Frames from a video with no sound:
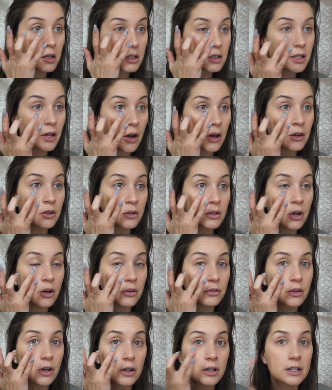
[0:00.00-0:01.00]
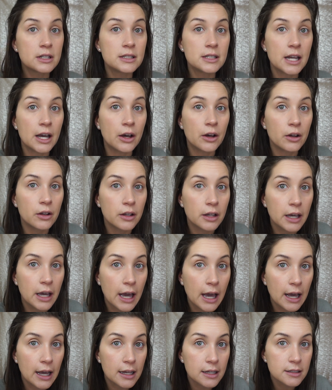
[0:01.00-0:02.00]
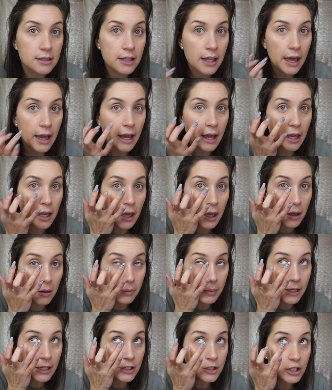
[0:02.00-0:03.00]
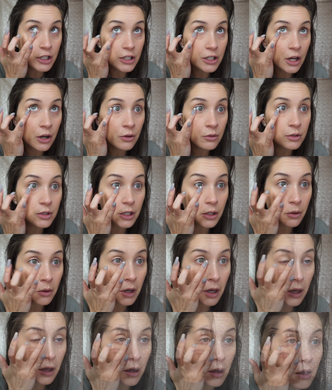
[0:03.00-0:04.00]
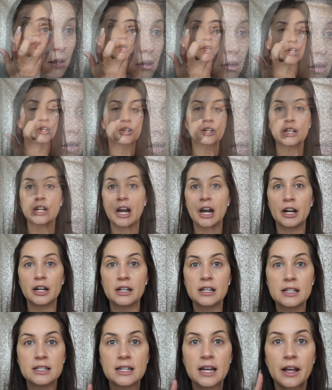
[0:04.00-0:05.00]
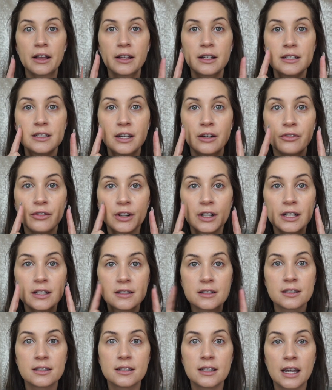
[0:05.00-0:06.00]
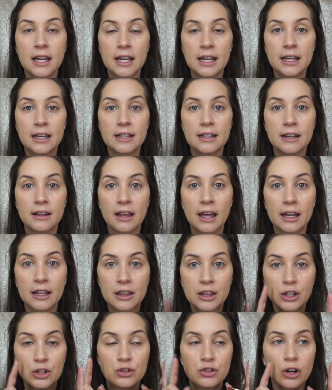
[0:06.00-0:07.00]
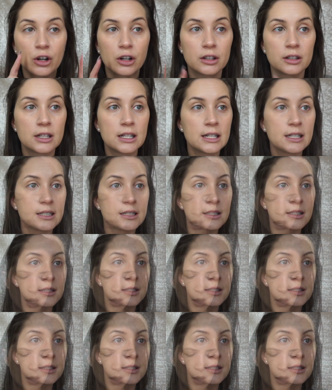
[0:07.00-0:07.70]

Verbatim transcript: So I don't know if y'all can tell it has like a peachy tone to it. And you can already tell a difference in like the darkness.